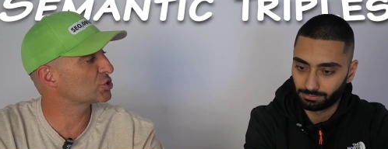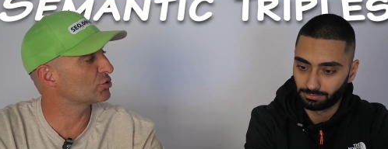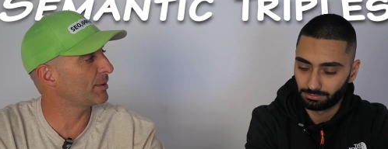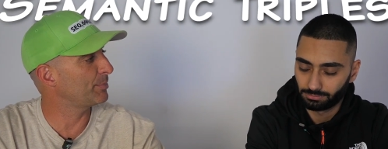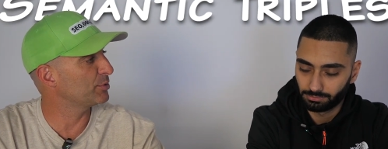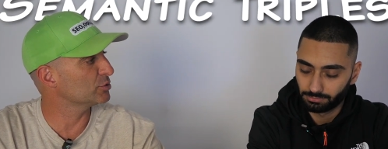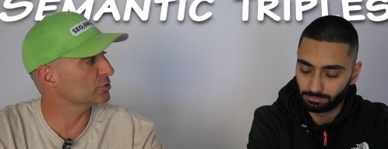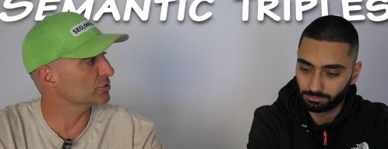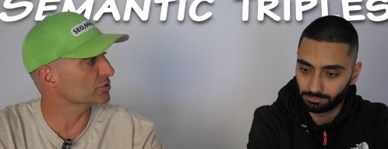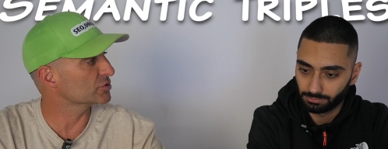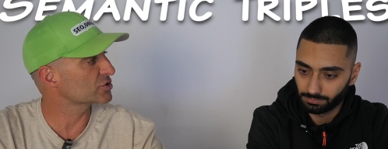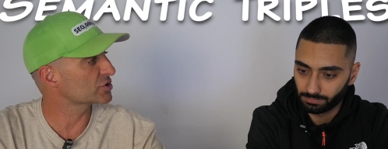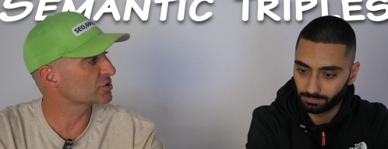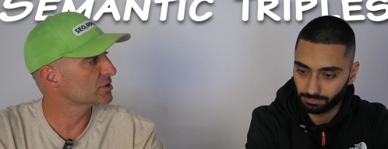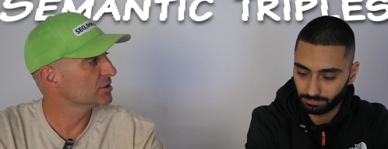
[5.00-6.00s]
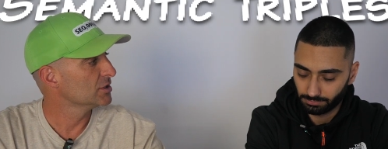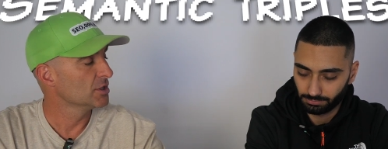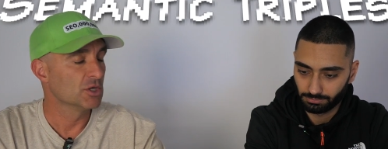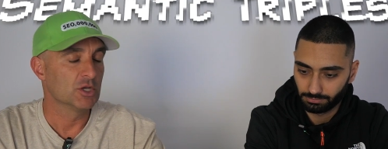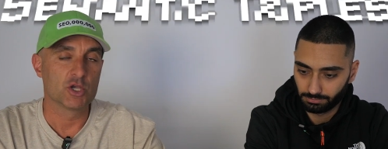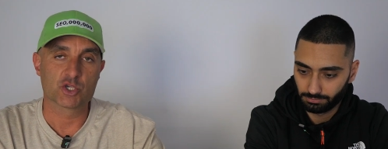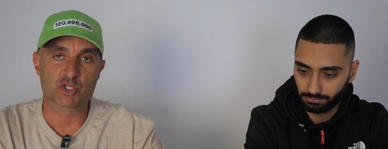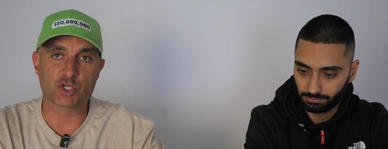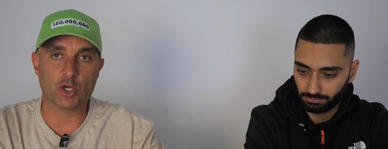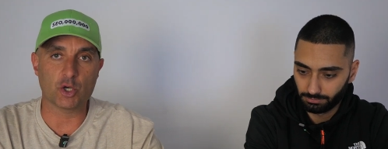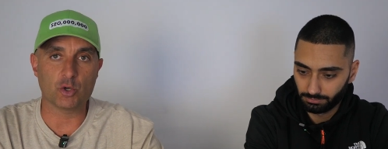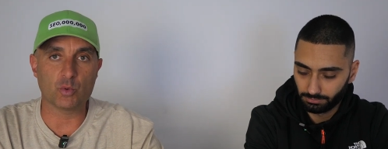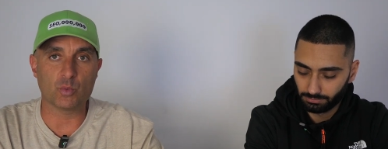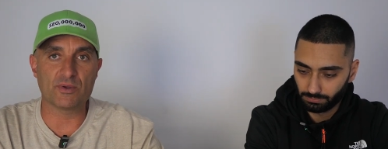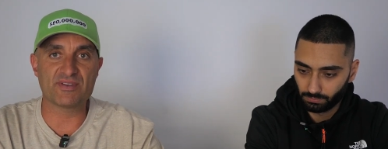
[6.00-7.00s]
Speaker 1: triples.
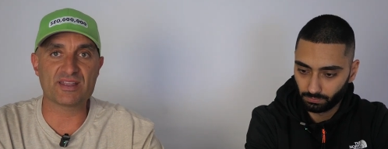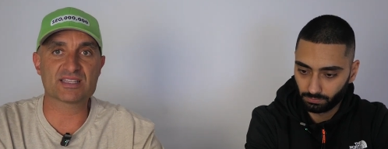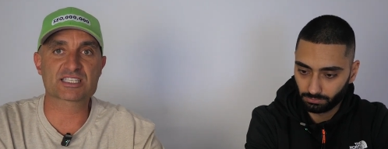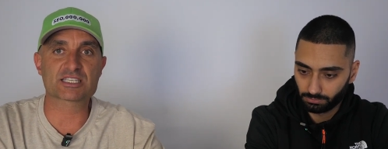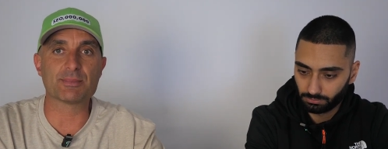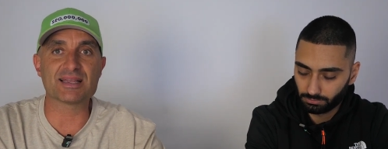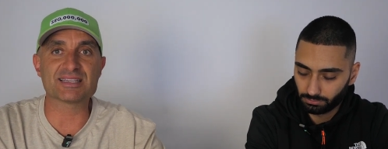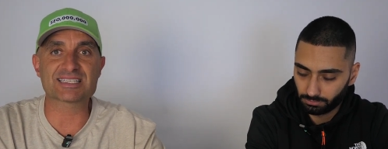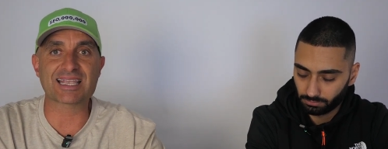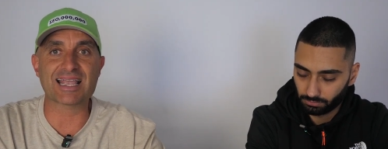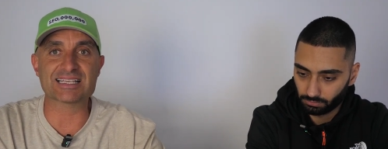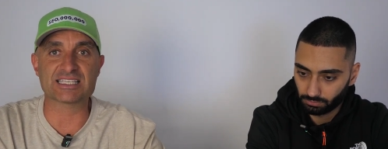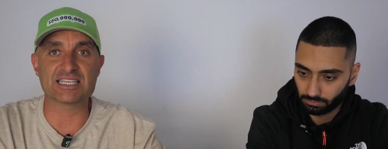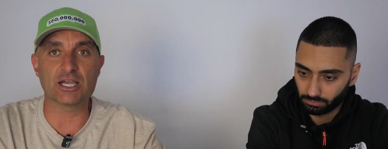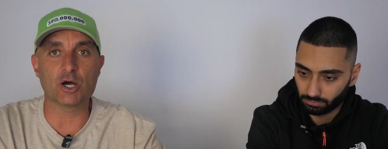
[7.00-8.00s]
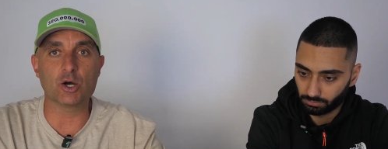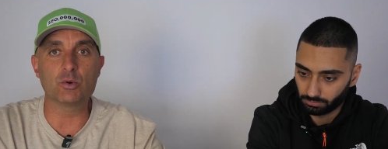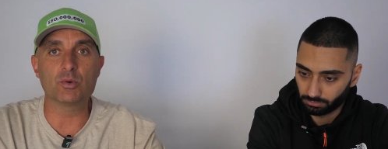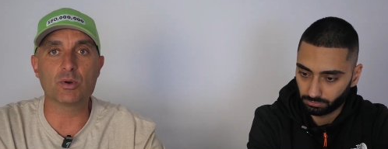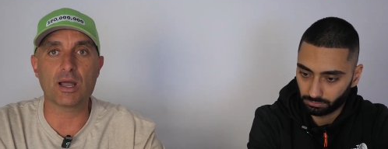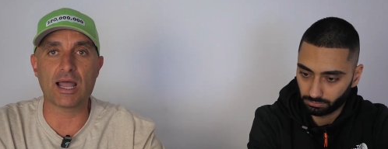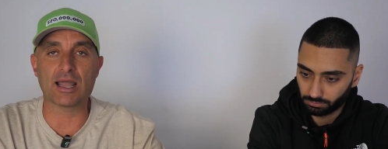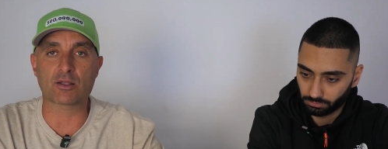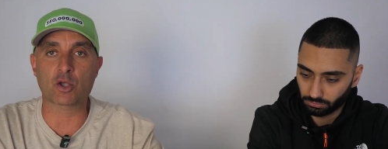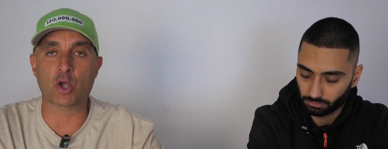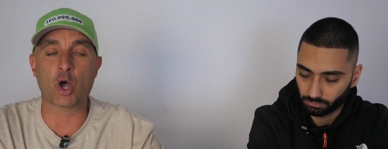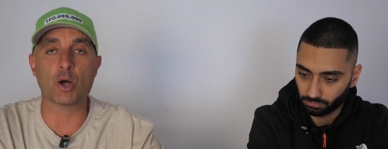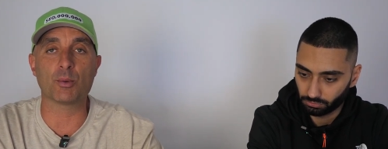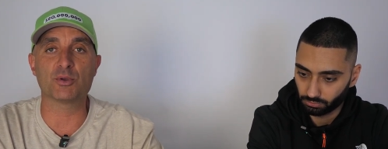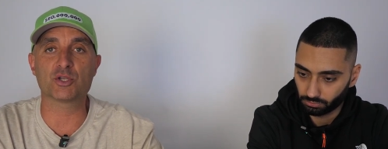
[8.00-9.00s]
So, within semantic SEO, a
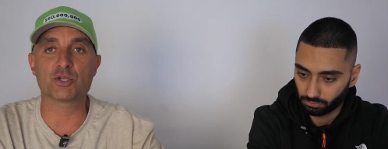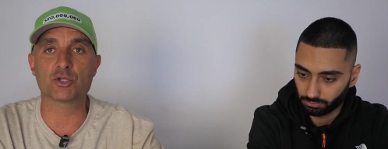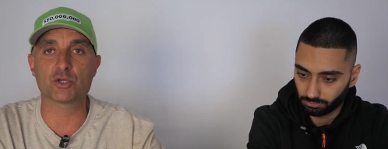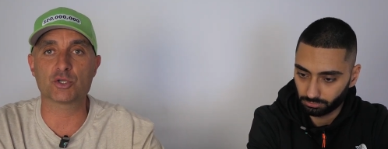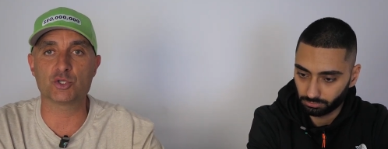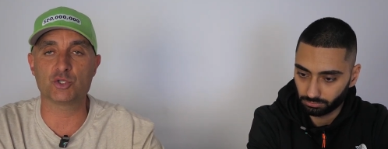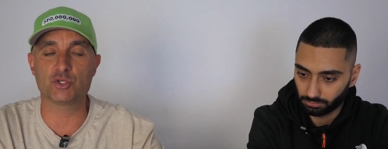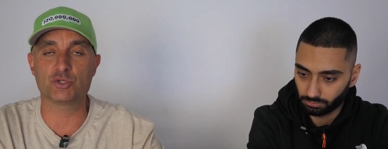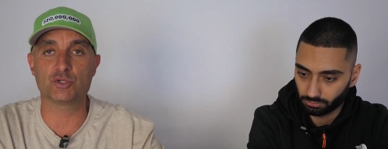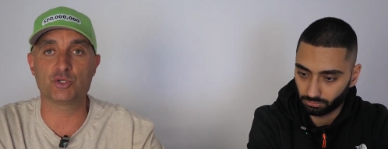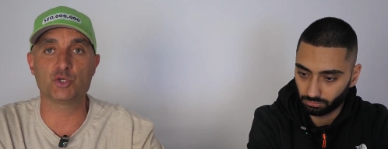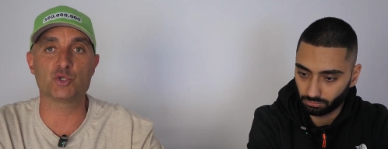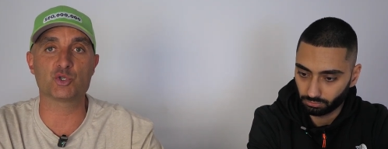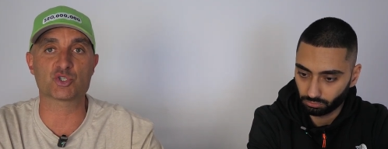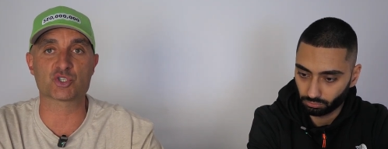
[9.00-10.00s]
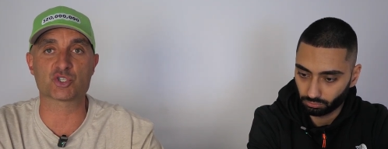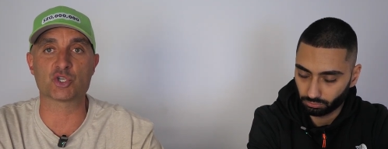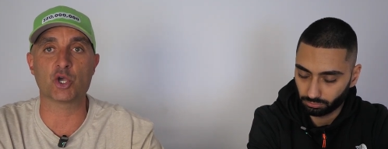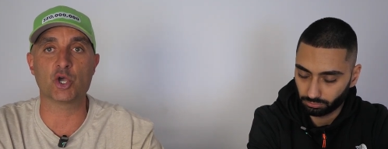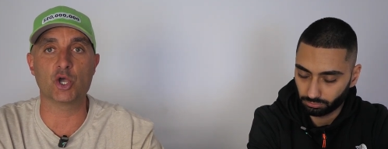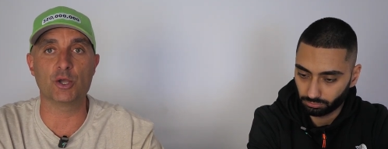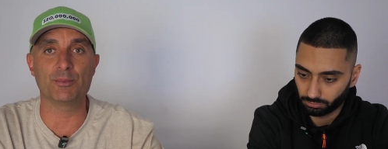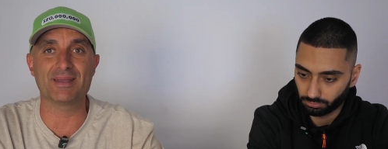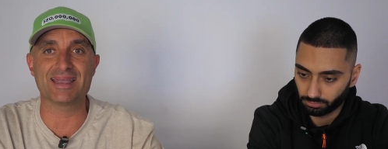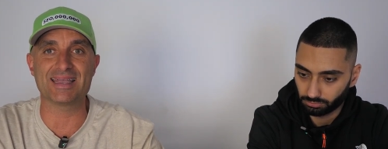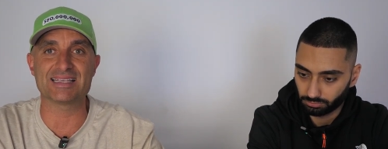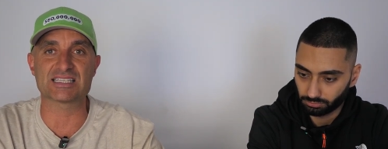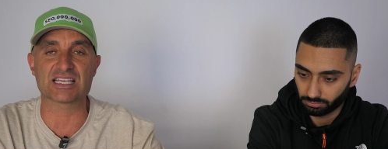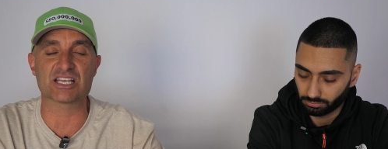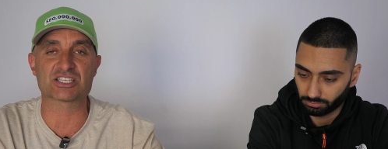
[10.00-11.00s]
common used term
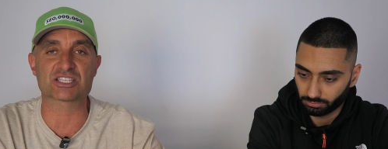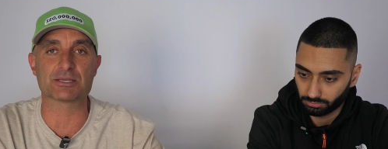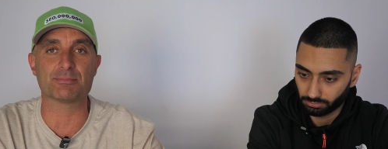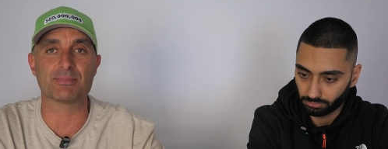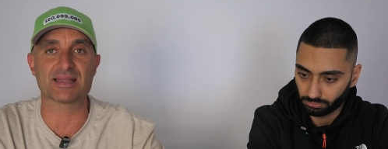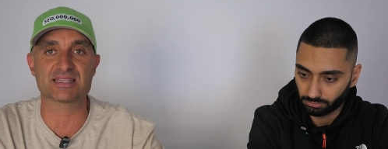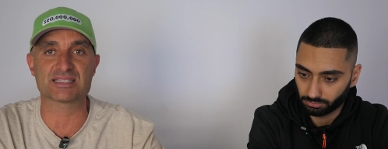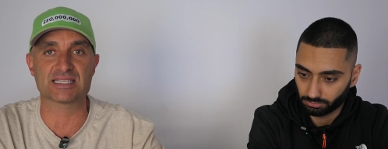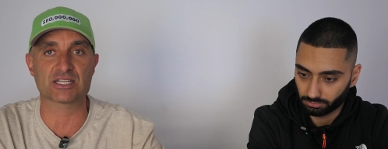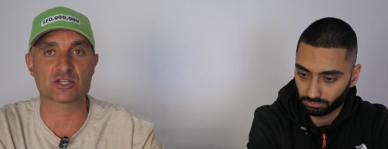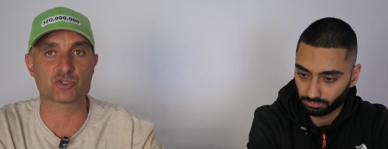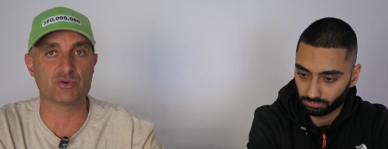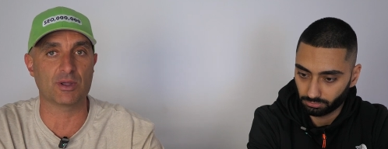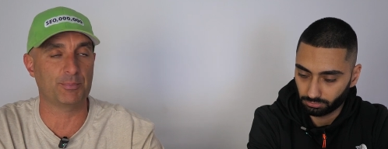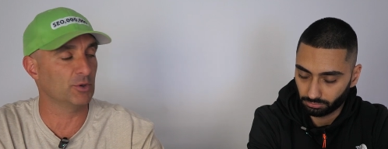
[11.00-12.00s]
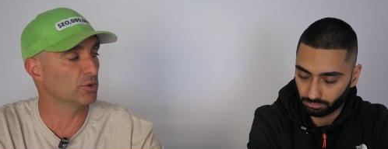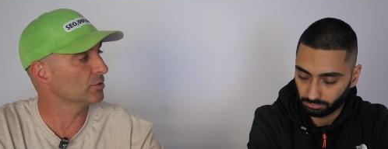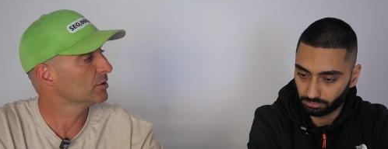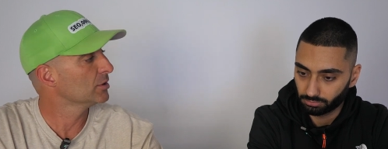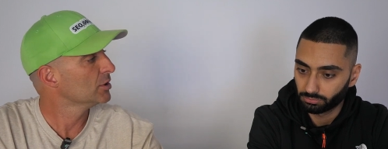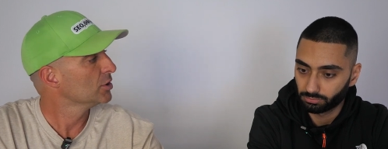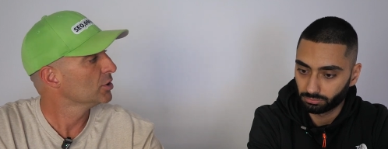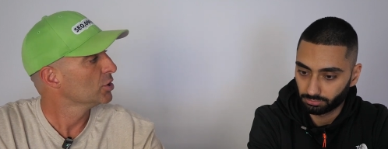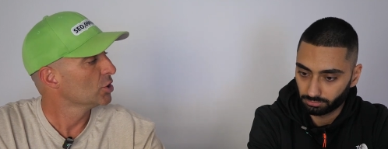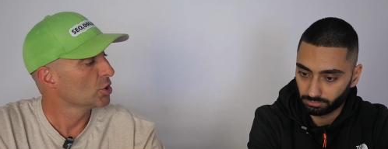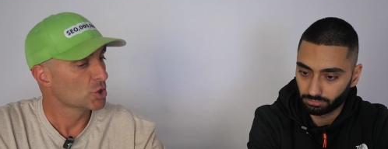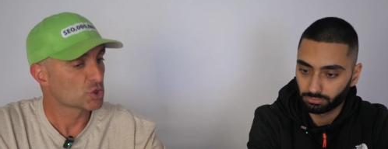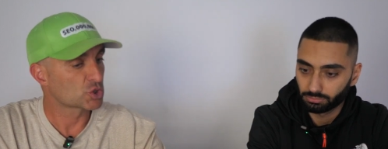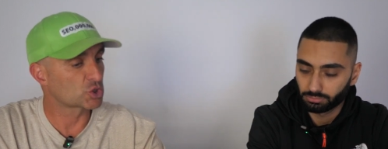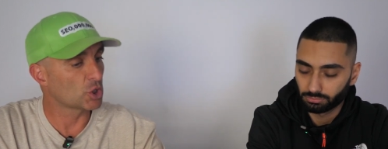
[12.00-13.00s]
is a semantic triple.
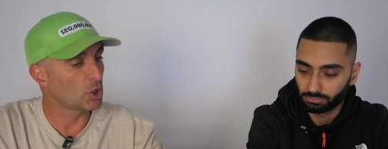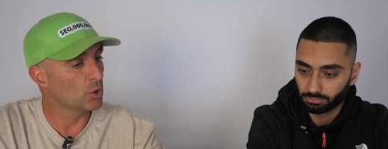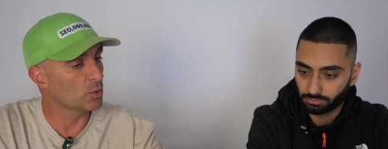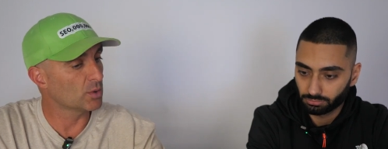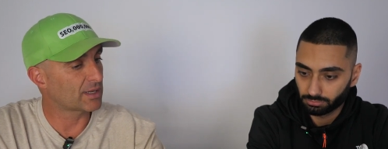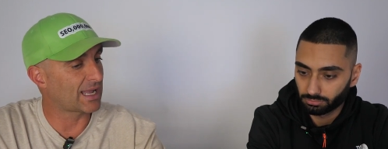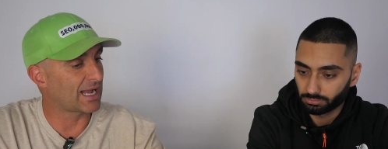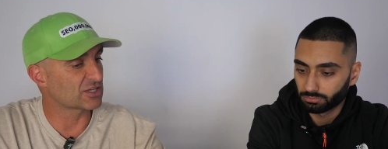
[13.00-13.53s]
So,